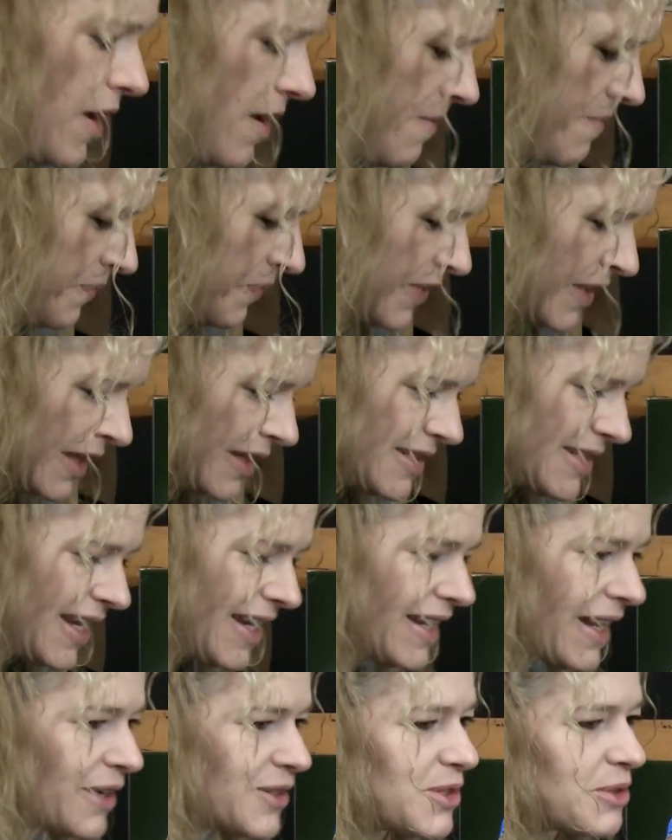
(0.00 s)
away,
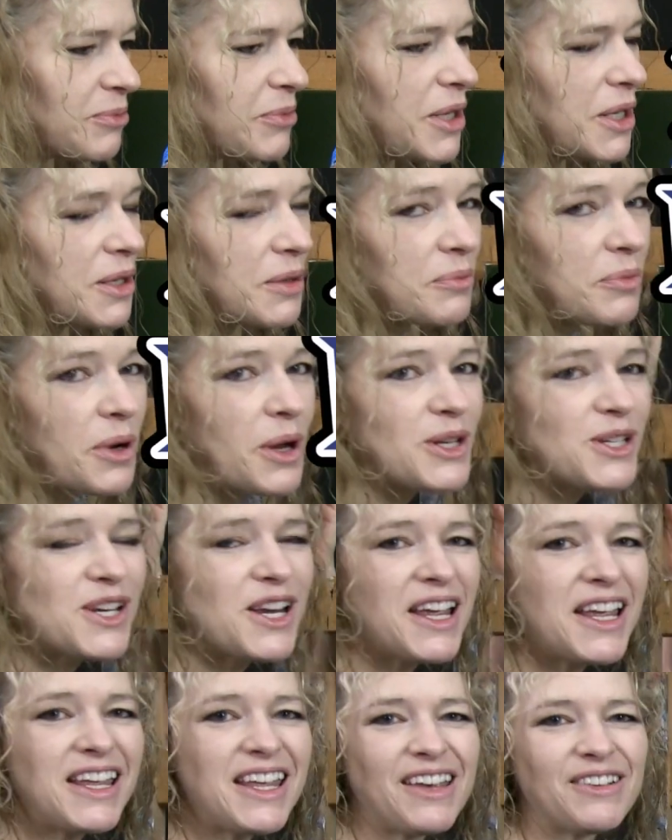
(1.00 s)
take out your medium
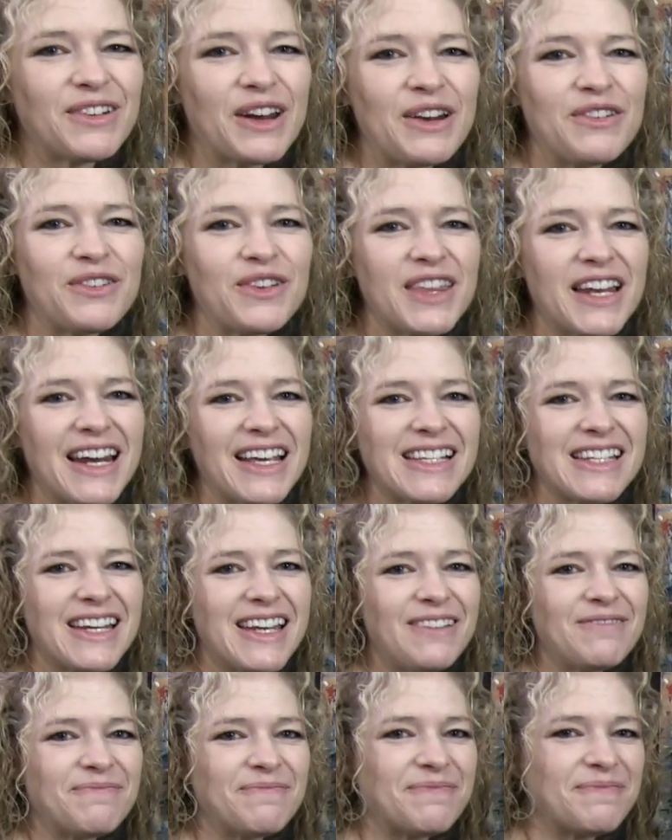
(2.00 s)
brush, and get ready for the next
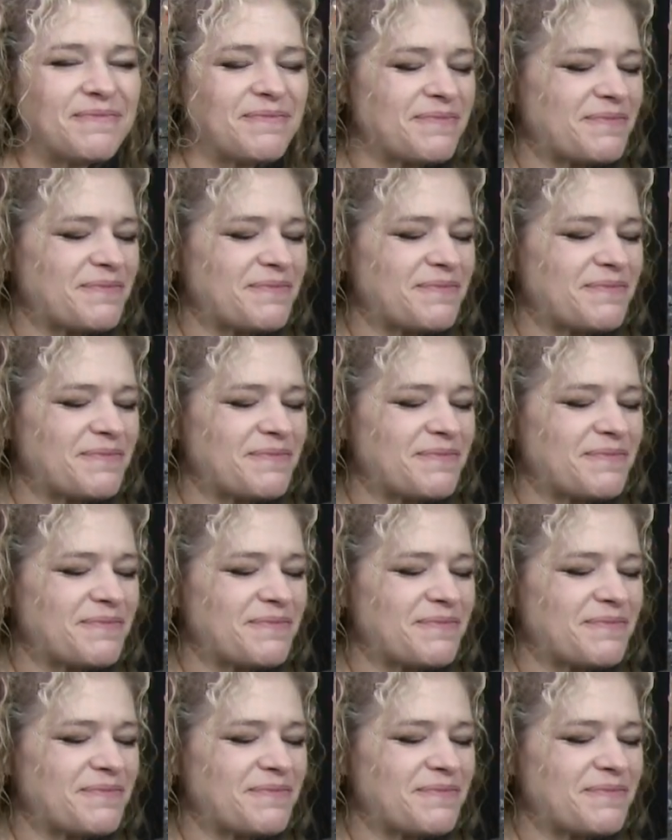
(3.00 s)
step.